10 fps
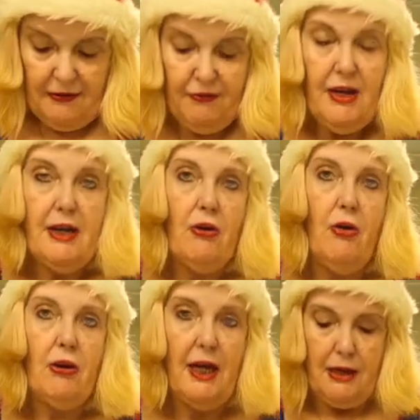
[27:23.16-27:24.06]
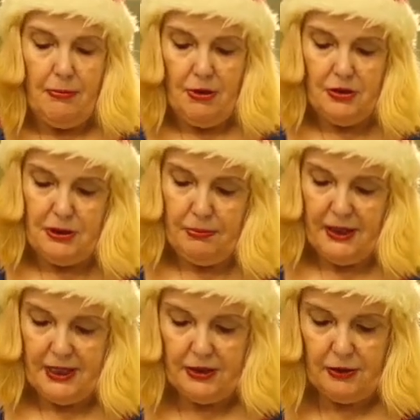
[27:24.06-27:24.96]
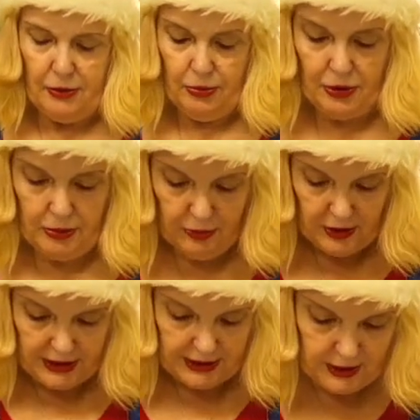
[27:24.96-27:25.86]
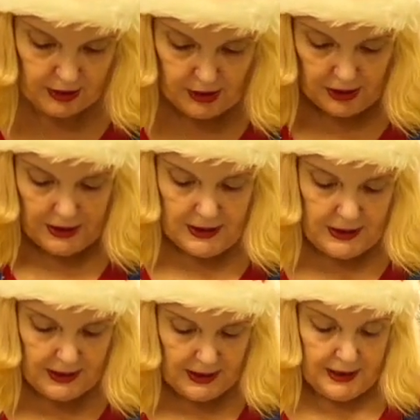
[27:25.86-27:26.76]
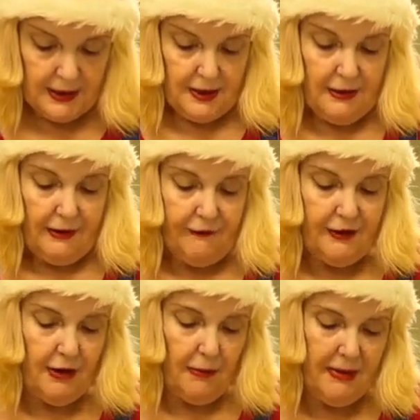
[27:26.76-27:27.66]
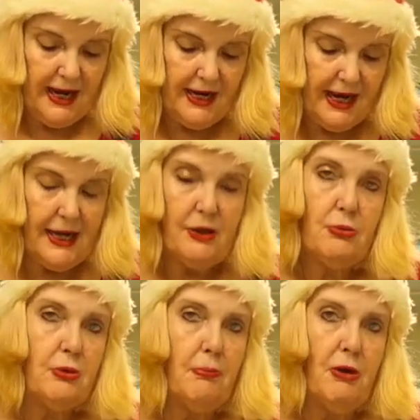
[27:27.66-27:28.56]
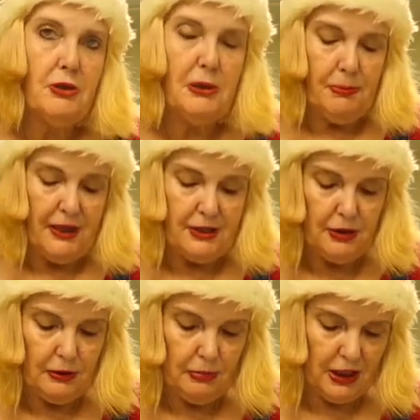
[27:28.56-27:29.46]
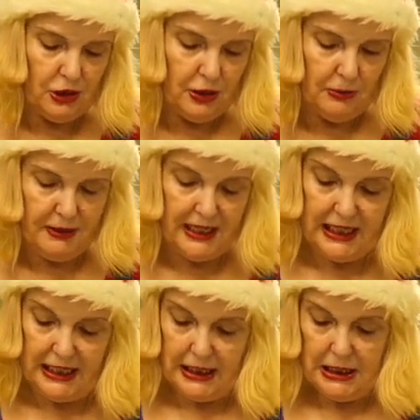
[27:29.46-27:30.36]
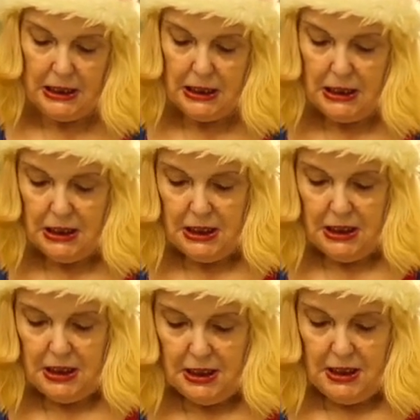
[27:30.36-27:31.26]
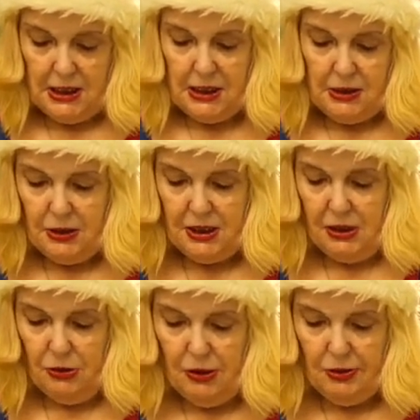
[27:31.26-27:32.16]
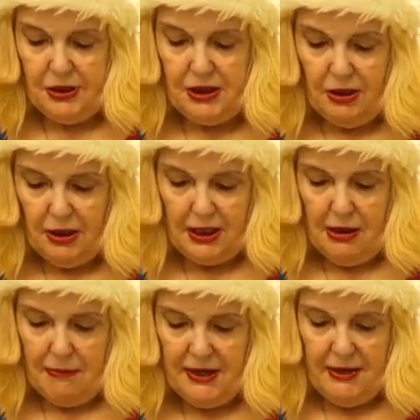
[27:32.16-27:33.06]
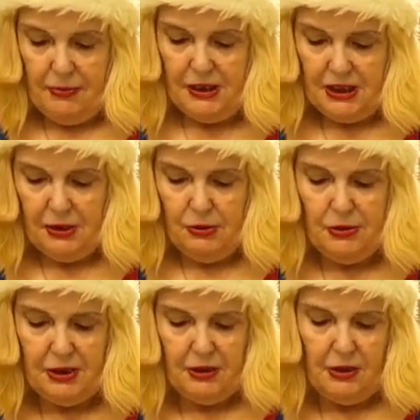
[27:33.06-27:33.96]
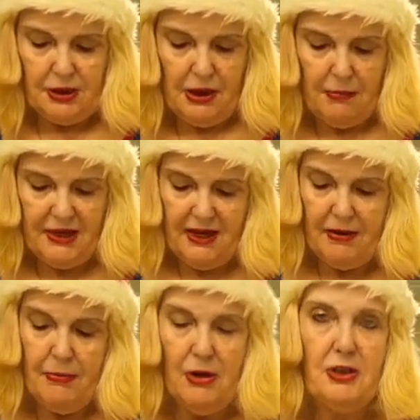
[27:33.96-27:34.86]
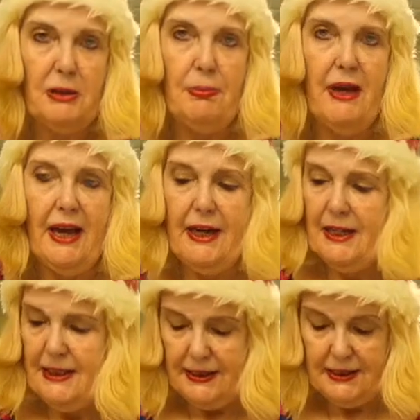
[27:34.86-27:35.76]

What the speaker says: really can't get the marzipan to do what you want it to do. I think I manhandled the marzipan too much at the beginning, because the oil started coming out. Once the oil starts coming out, the marzipan.